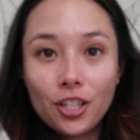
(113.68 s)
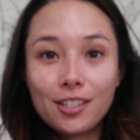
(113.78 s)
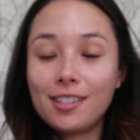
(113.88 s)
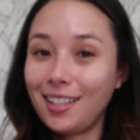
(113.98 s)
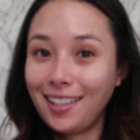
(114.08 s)

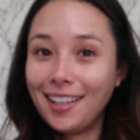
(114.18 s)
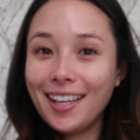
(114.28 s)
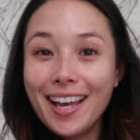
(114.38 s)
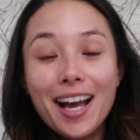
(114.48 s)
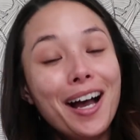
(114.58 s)
just see
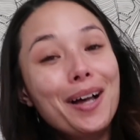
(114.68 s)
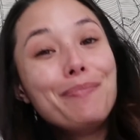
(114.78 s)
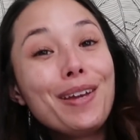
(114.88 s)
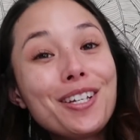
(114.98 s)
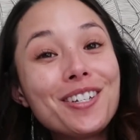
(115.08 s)
a
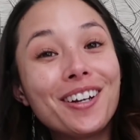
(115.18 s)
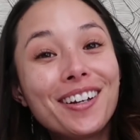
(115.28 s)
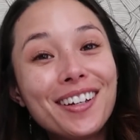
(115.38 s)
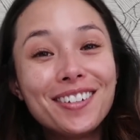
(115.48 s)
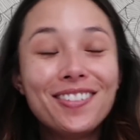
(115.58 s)

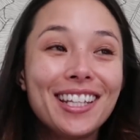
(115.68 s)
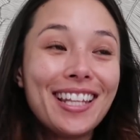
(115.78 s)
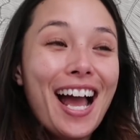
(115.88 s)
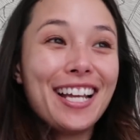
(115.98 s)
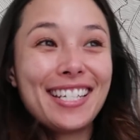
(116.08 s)
picture with
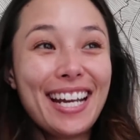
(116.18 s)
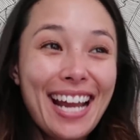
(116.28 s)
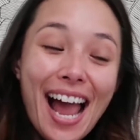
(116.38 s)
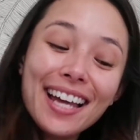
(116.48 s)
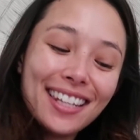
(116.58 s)
the
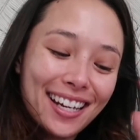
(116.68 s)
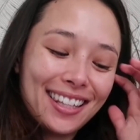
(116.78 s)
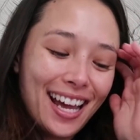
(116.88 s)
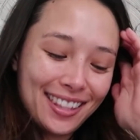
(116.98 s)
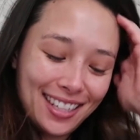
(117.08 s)
hashtag ad
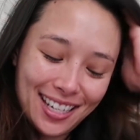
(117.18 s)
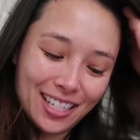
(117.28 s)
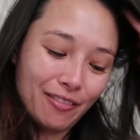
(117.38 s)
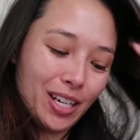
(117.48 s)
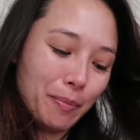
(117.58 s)
at, at, the
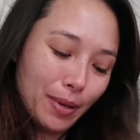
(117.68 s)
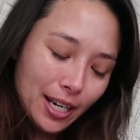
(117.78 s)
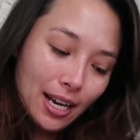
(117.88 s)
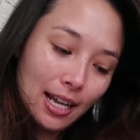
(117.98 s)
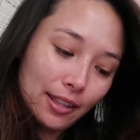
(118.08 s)
end of it
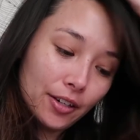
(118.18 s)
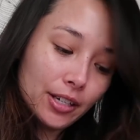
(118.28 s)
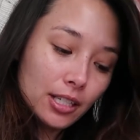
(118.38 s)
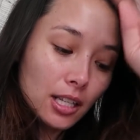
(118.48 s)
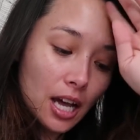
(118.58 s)
but there
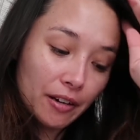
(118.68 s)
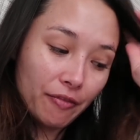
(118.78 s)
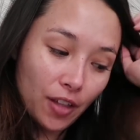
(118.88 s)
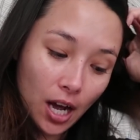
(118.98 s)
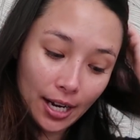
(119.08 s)
is a lot
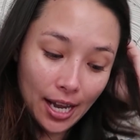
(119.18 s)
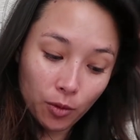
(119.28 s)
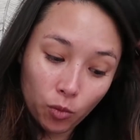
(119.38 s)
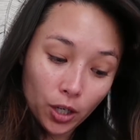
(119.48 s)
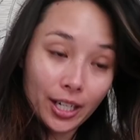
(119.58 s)
of thought
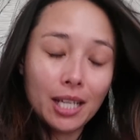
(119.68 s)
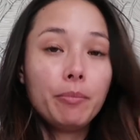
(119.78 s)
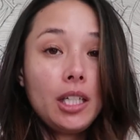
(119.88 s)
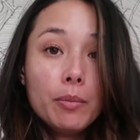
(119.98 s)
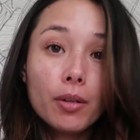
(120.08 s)
and work
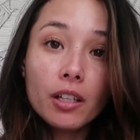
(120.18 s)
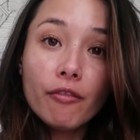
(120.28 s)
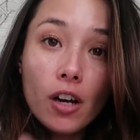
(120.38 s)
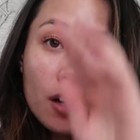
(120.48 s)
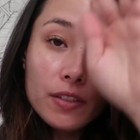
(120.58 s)
and people
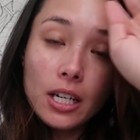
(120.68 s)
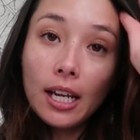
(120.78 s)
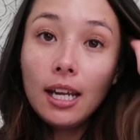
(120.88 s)
involved in